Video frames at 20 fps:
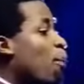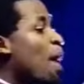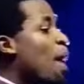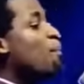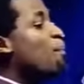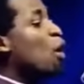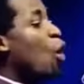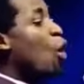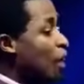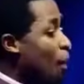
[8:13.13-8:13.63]

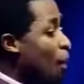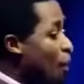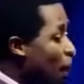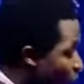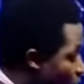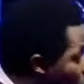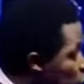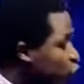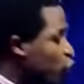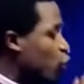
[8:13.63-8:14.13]
problem because I'm
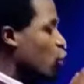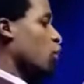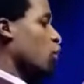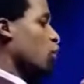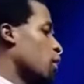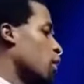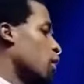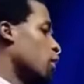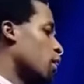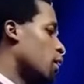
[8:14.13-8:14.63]
an apostle.
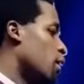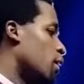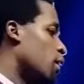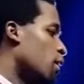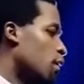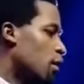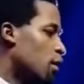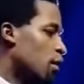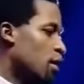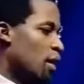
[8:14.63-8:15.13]

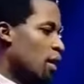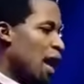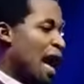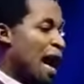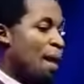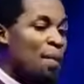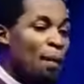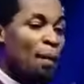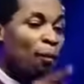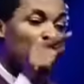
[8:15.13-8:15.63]

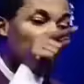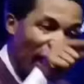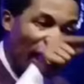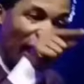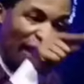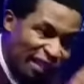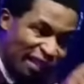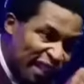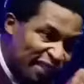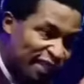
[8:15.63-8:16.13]
I'm able to
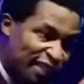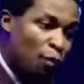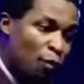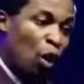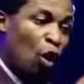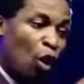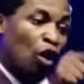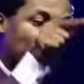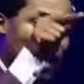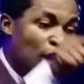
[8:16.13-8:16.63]
address it
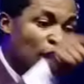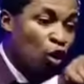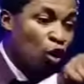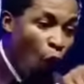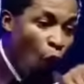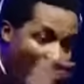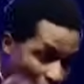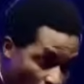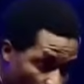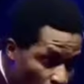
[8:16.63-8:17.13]
because I
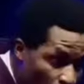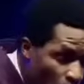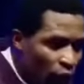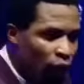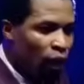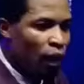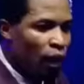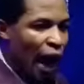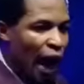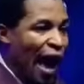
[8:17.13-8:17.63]
know how.
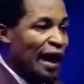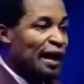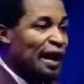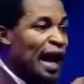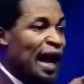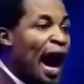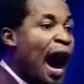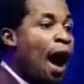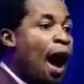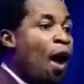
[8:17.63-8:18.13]
And
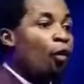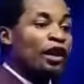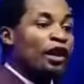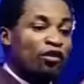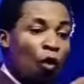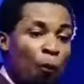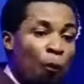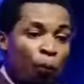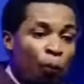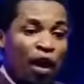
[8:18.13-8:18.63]
the how is to